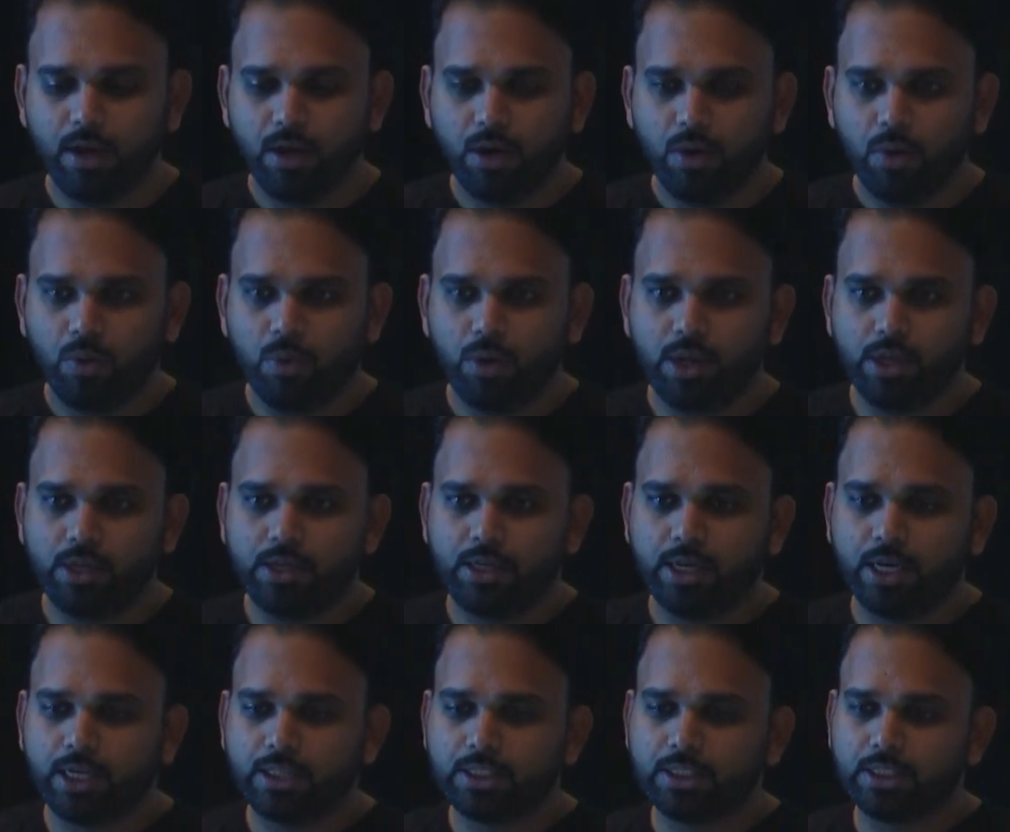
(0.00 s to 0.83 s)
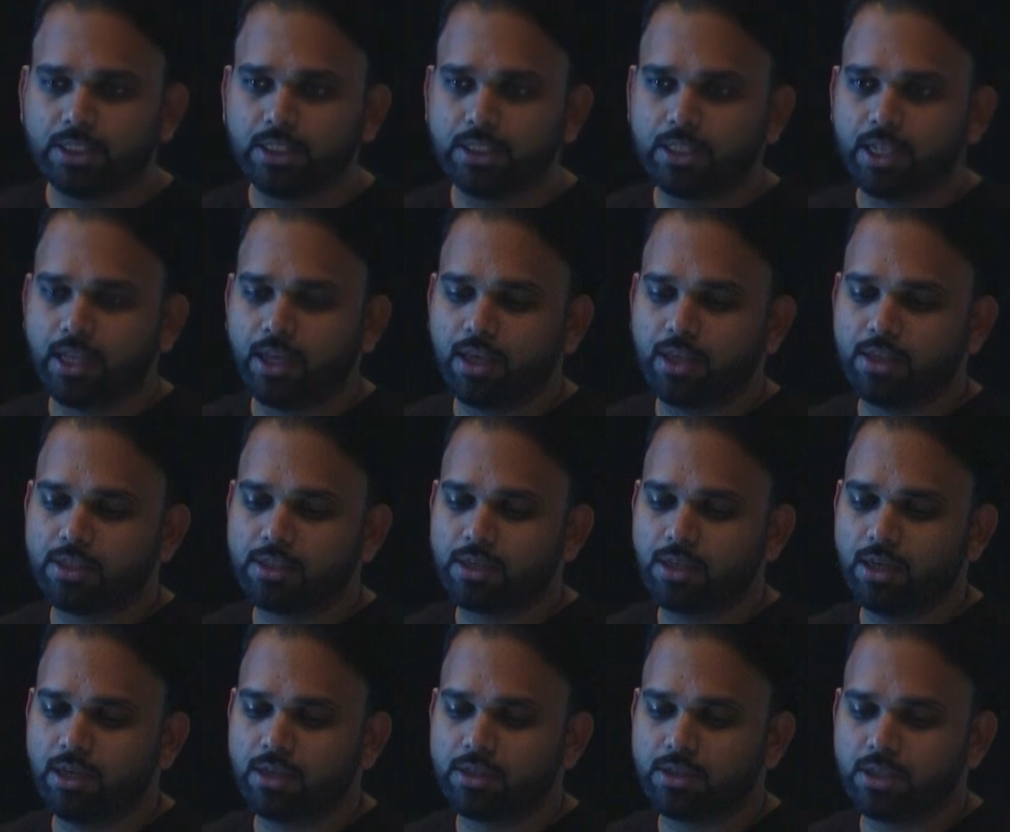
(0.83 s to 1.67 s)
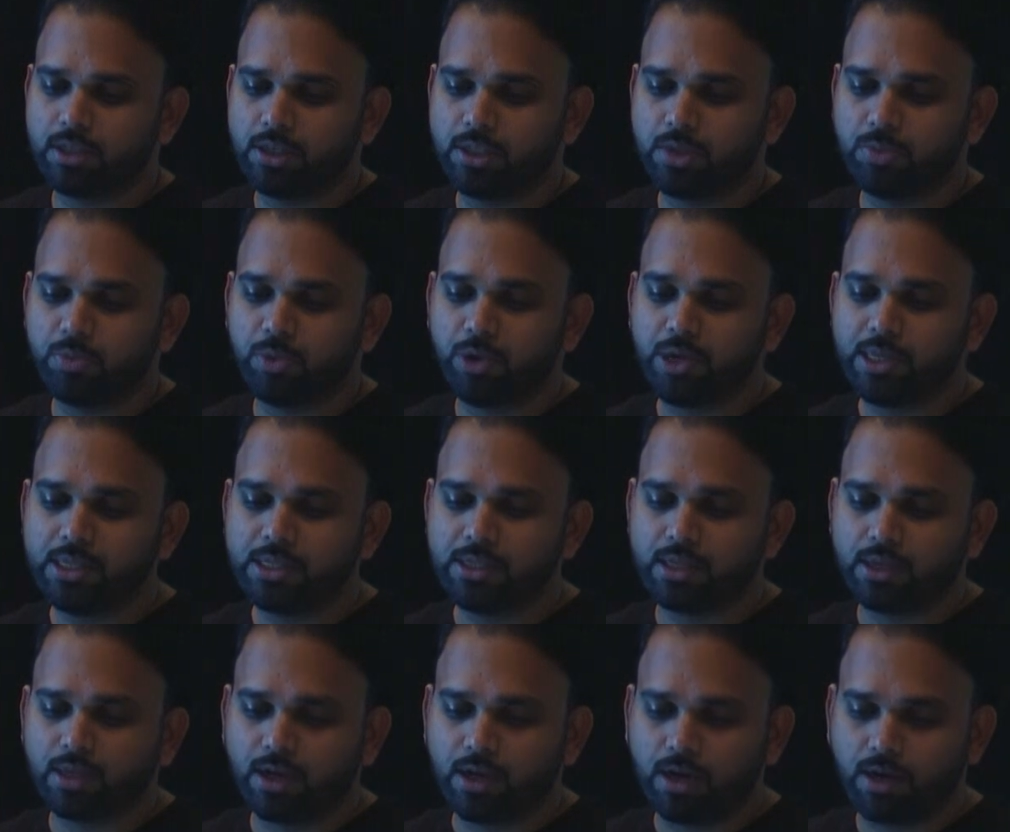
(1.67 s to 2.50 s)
What it does is like it brings a